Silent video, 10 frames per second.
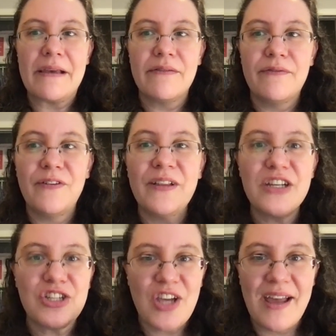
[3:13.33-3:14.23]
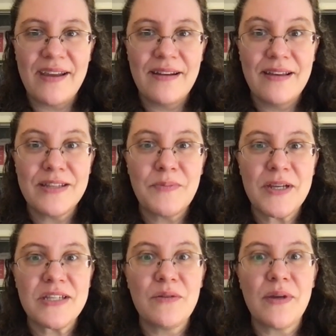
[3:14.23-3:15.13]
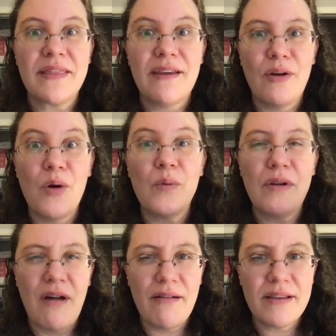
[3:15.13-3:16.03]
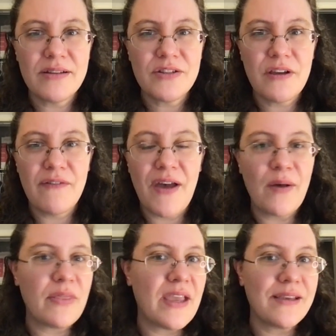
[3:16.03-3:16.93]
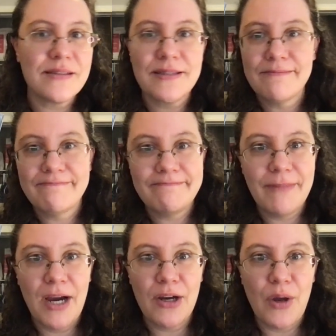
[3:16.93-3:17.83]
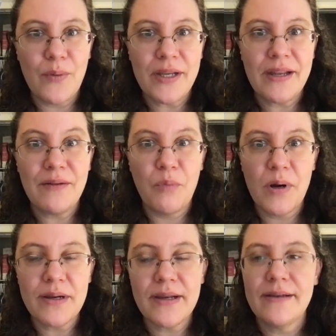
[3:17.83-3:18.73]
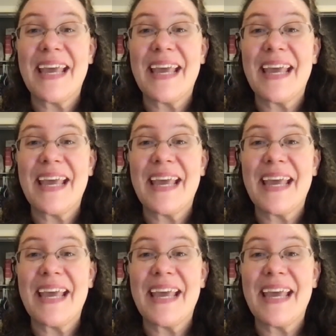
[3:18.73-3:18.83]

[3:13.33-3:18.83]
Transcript: fully shine, especially with their own knowledge of how things are going and work.